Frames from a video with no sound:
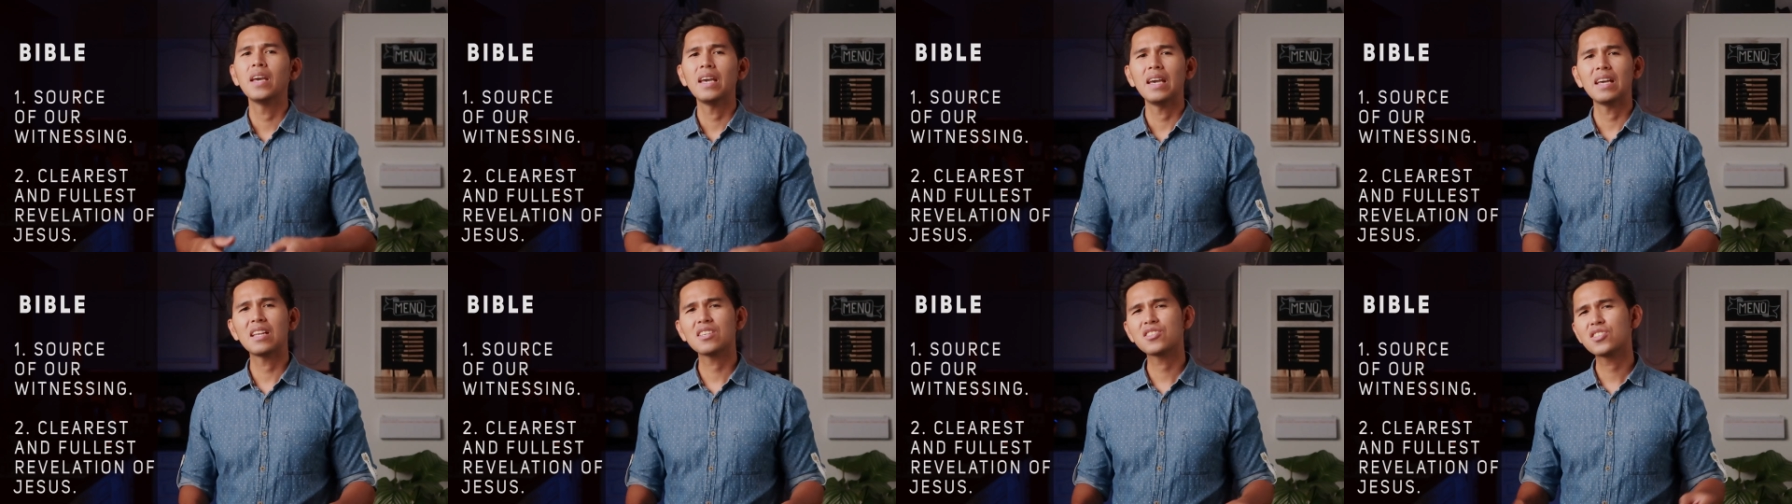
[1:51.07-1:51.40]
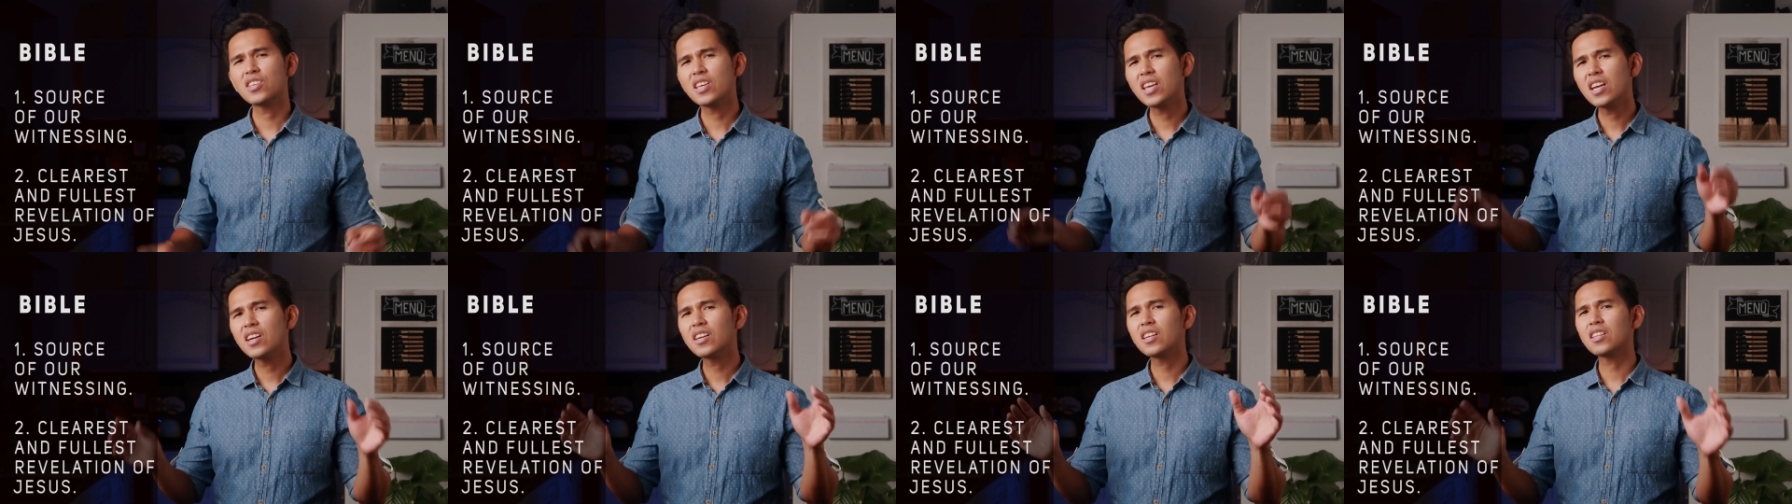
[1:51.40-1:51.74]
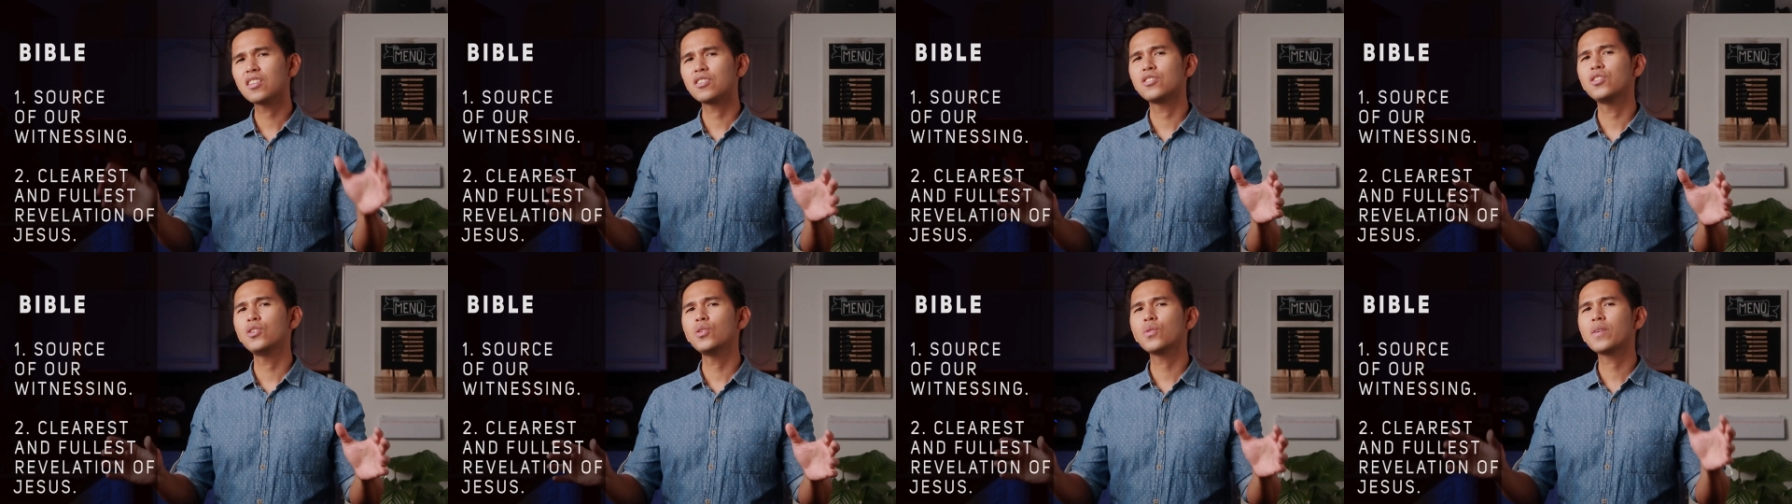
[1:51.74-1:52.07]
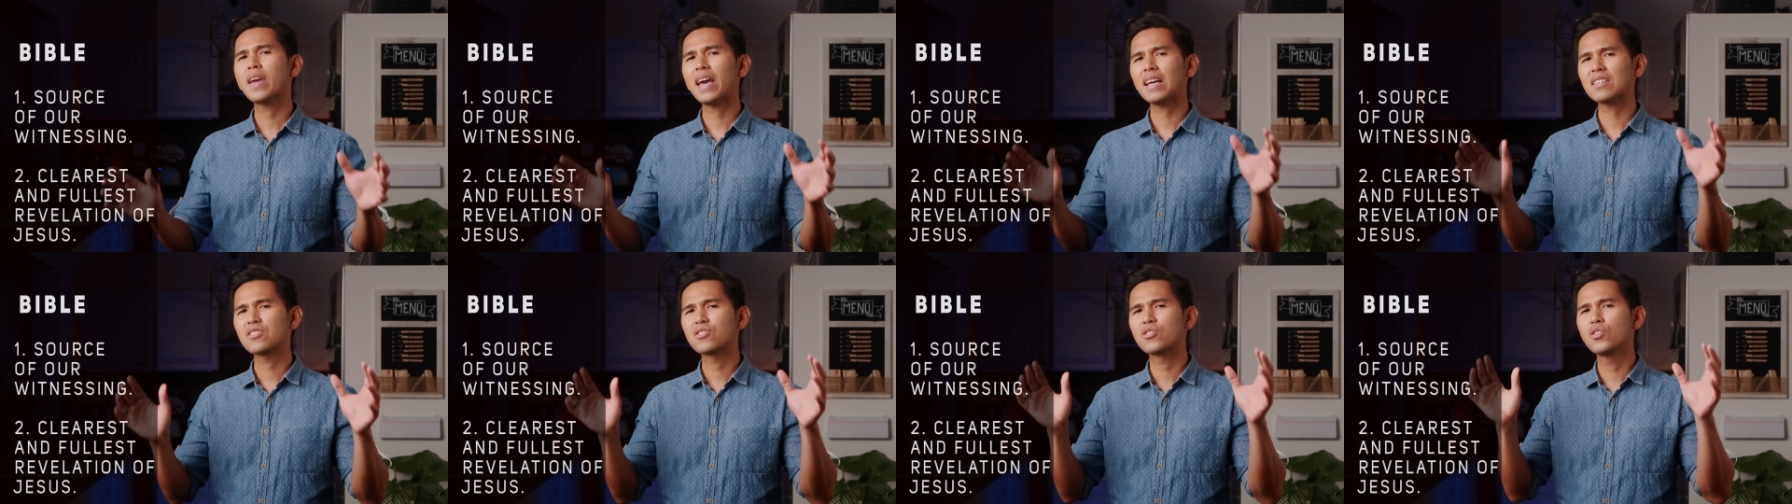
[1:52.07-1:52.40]
It is here that you
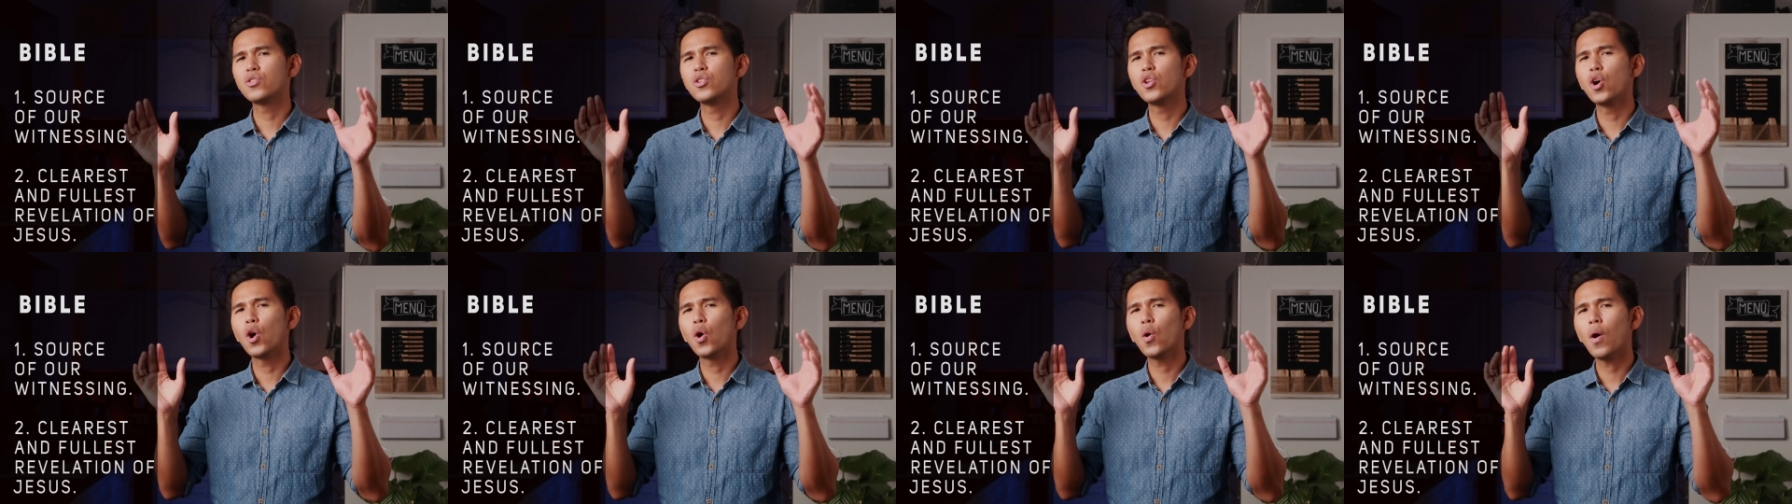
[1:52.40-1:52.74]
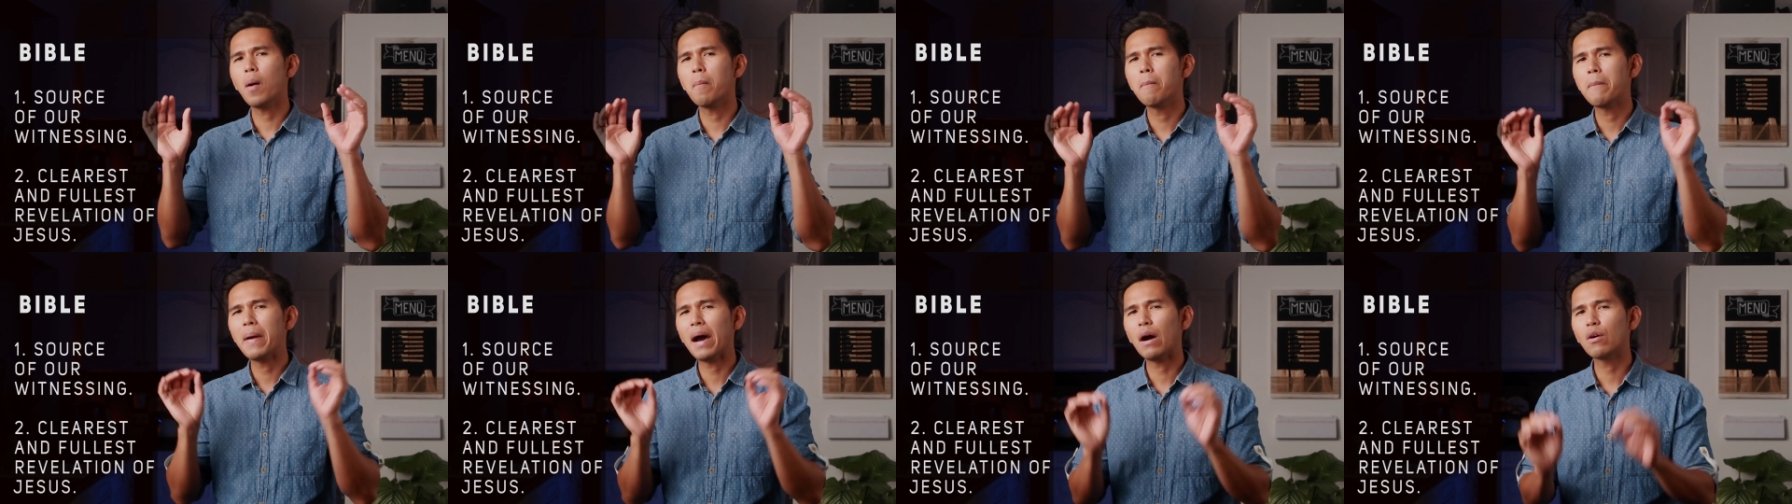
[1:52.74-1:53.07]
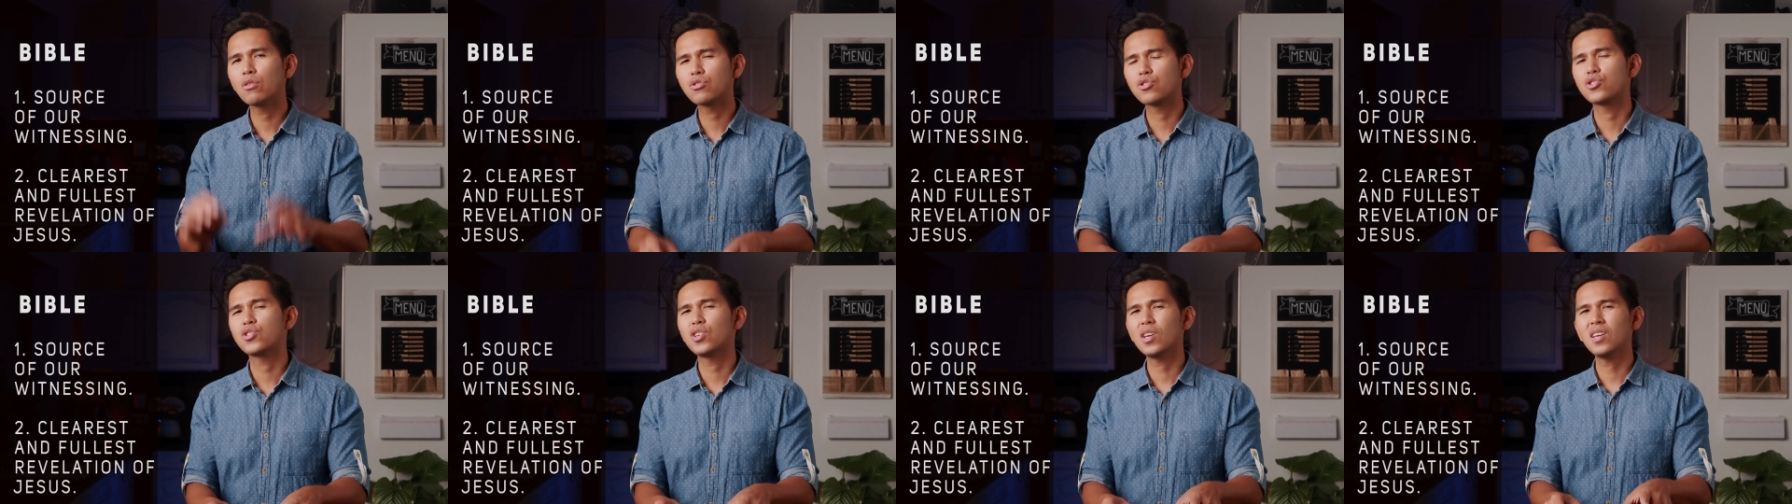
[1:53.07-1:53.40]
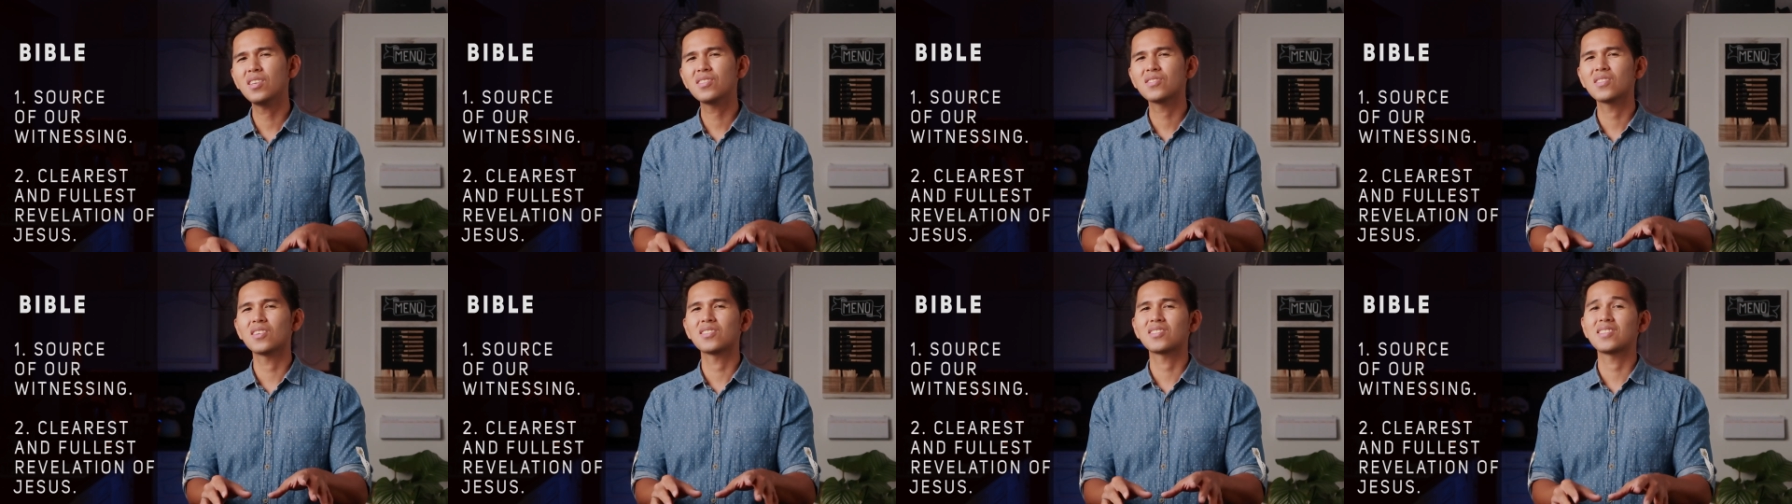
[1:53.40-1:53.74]
get to know about
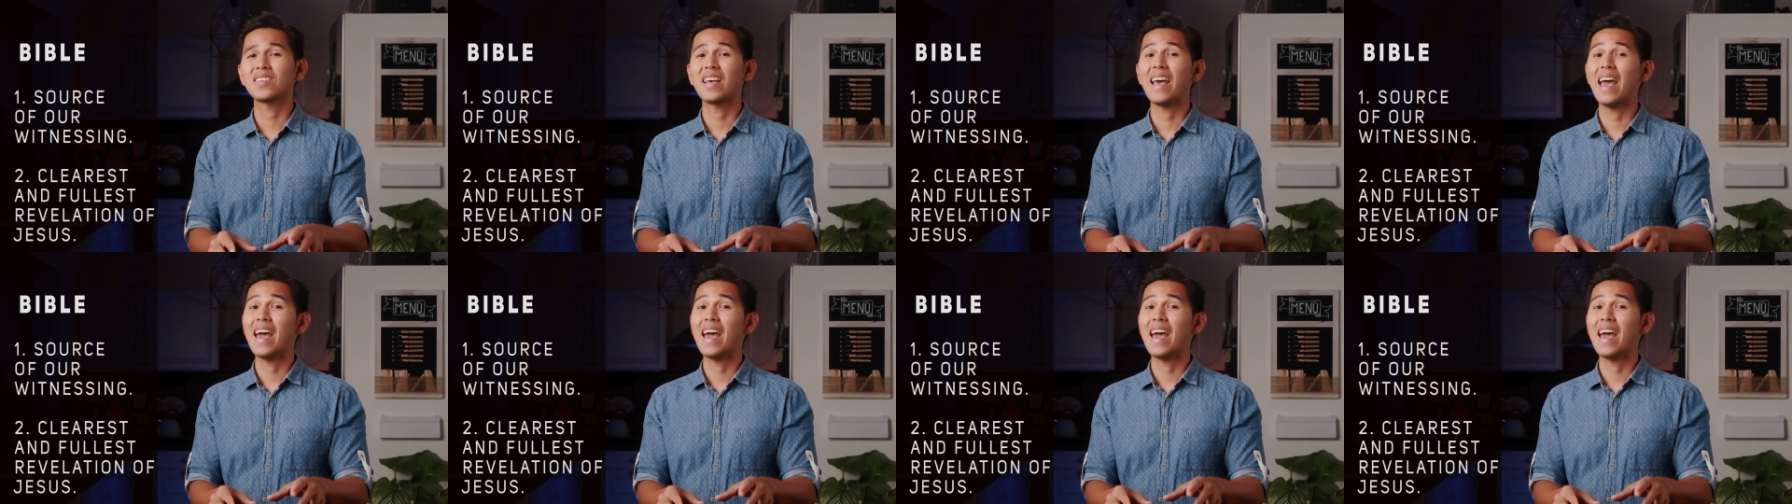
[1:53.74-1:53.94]
Jesus,